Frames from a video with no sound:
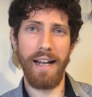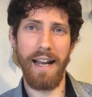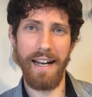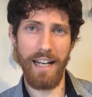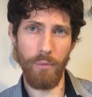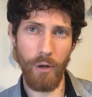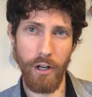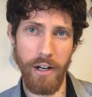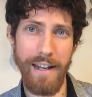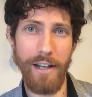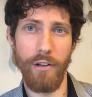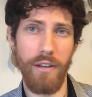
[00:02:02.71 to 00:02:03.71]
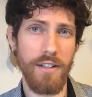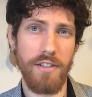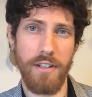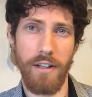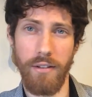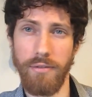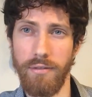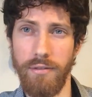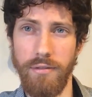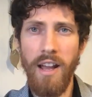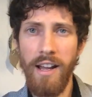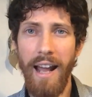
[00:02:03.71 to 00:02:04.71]
get anywhere near this stuff.
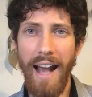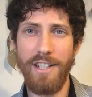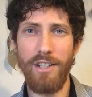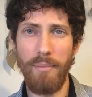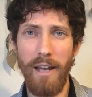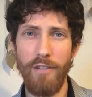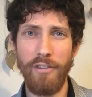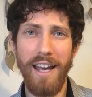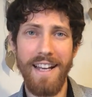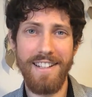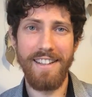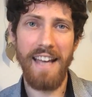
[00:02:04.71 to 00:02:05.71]
As you may have guessed,